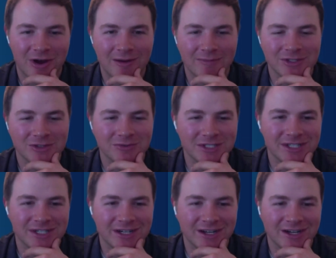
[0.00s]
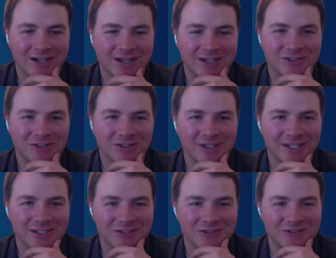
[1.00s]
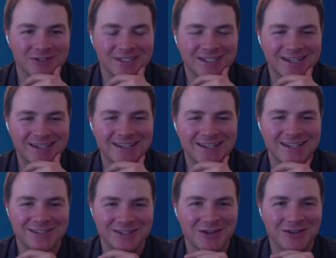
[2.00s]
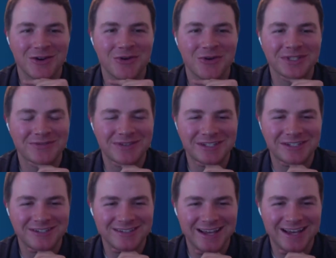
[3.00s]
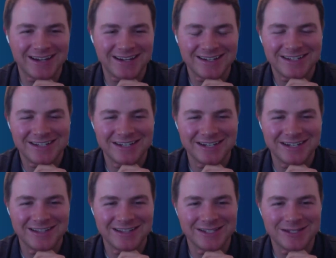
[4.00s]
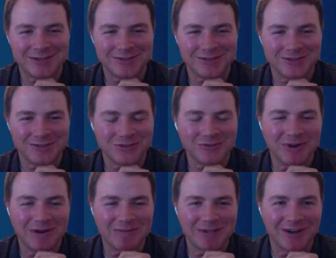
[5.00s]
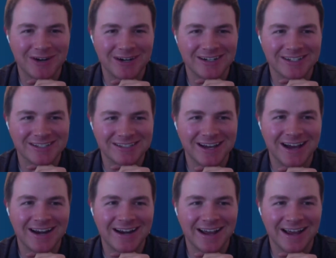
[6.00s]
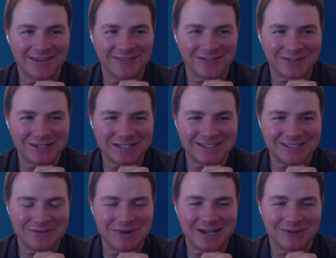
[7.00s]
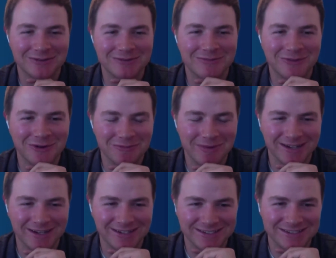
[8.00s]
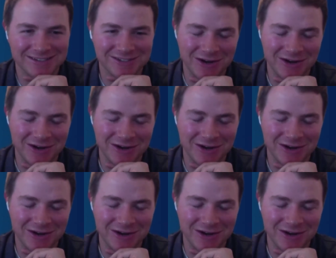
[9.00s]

I'm just switching Sterling to attendee. That is the only feature that the Zoom webinar does not have, which is a waiting room for panelists.